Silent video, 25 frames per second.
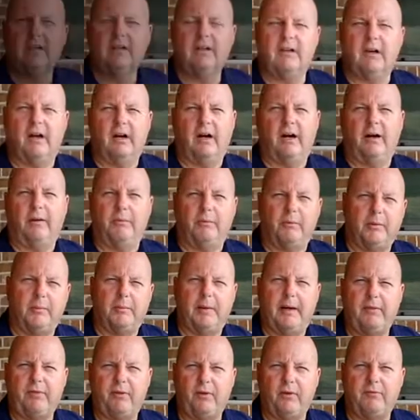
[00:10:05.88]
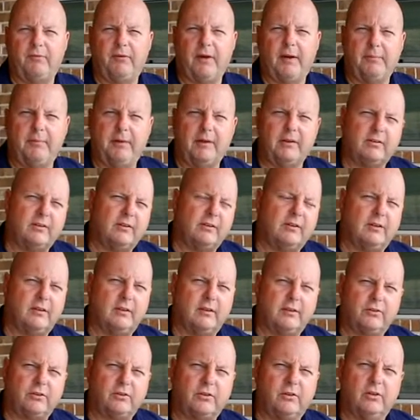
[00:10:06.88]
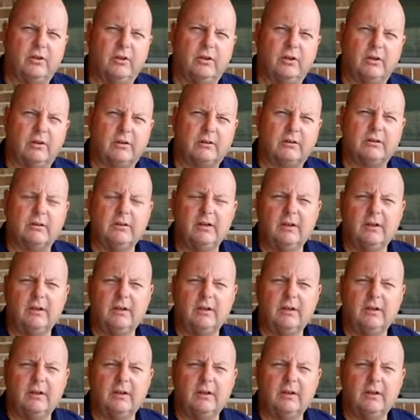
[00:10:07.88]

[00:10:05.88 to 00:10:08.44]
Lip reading: All right, we're about 35 minutes into this cook.